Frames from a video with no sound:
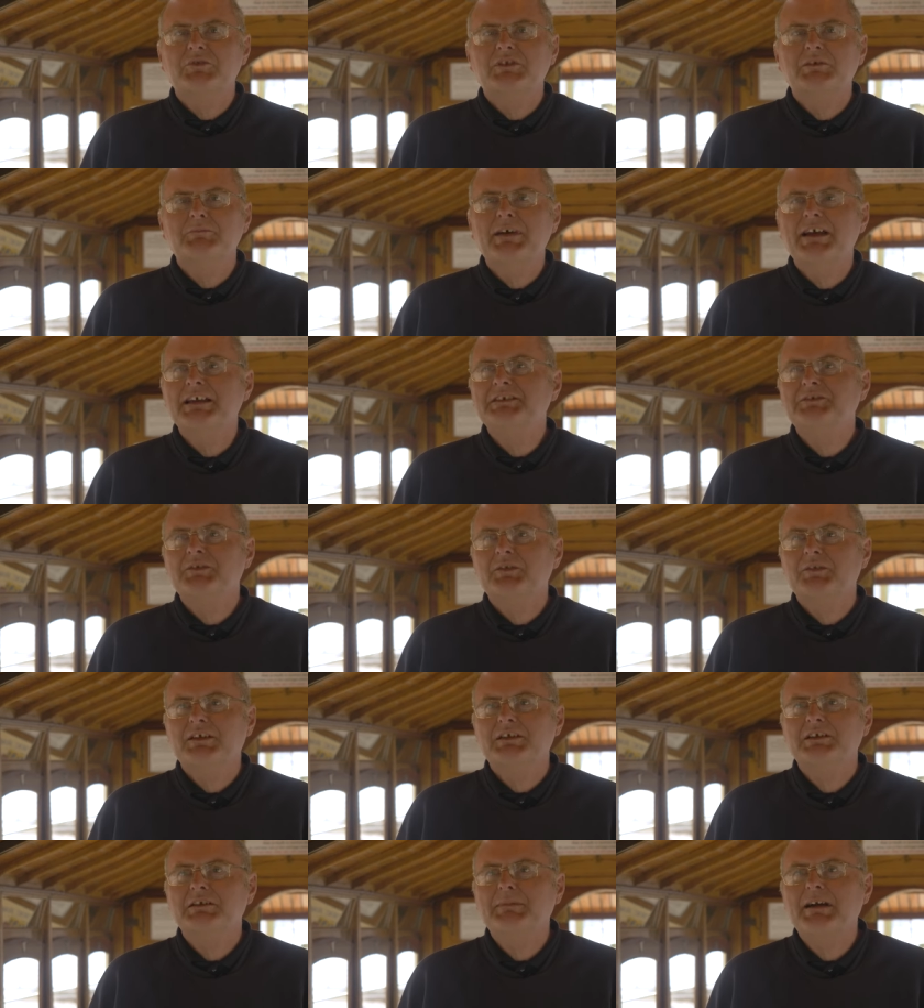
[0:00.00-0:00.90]
the amazing
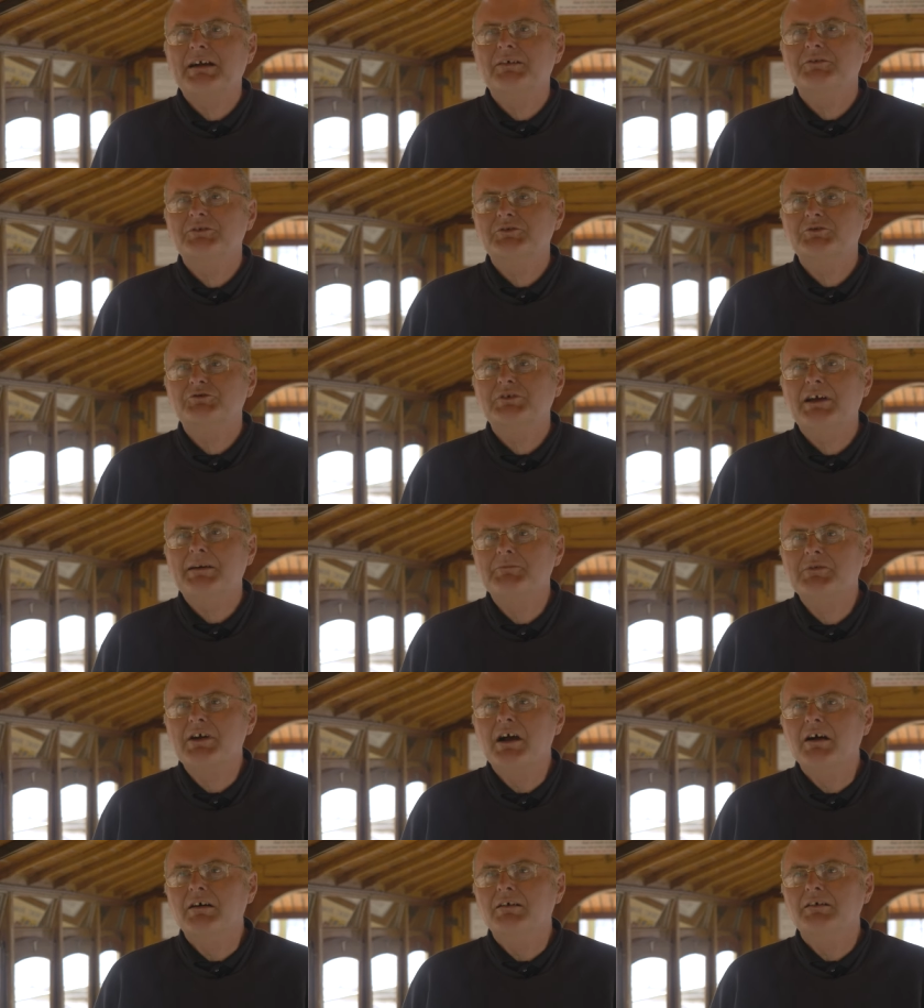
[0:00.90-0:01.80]
thing about this tram
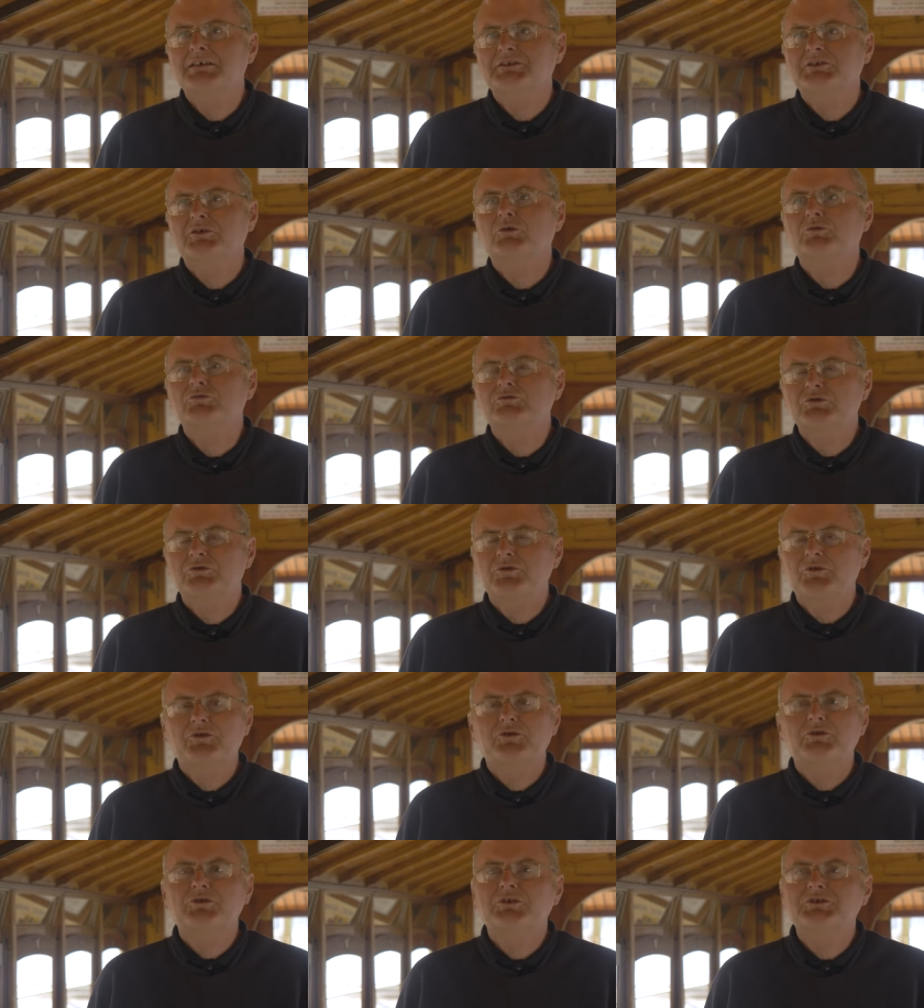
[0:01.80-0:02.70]
car is
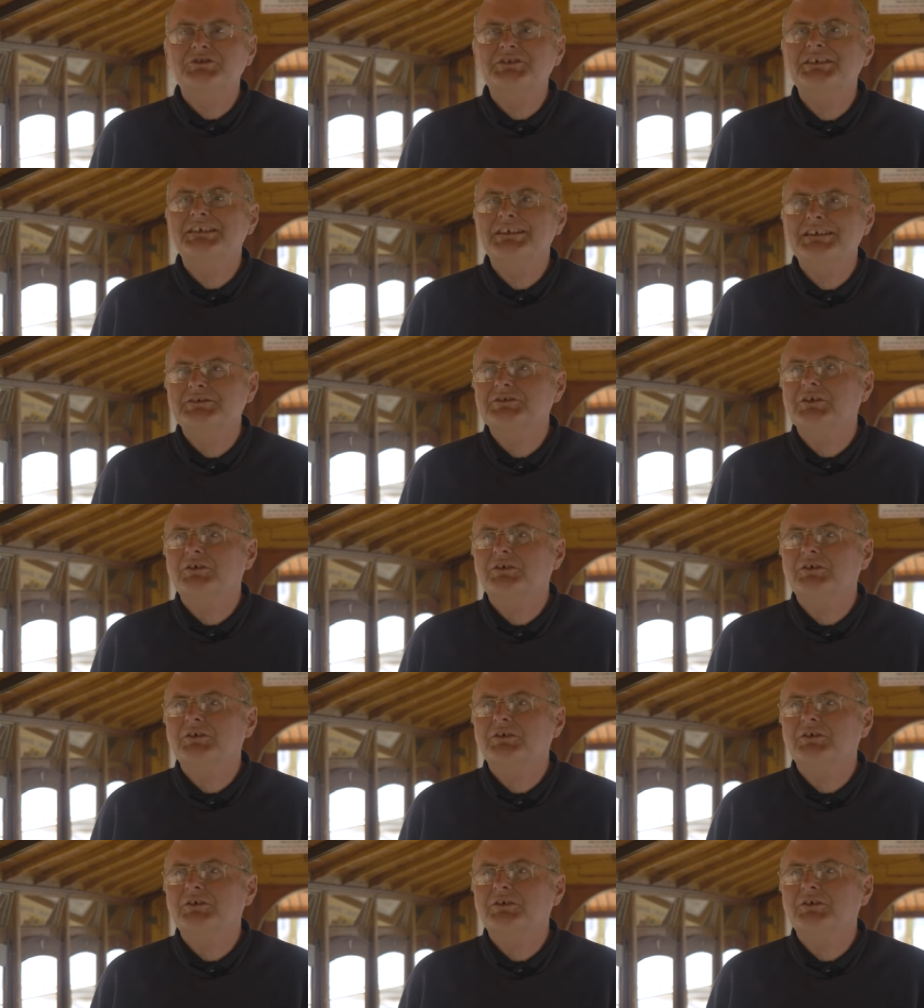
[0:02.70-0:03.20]
130 years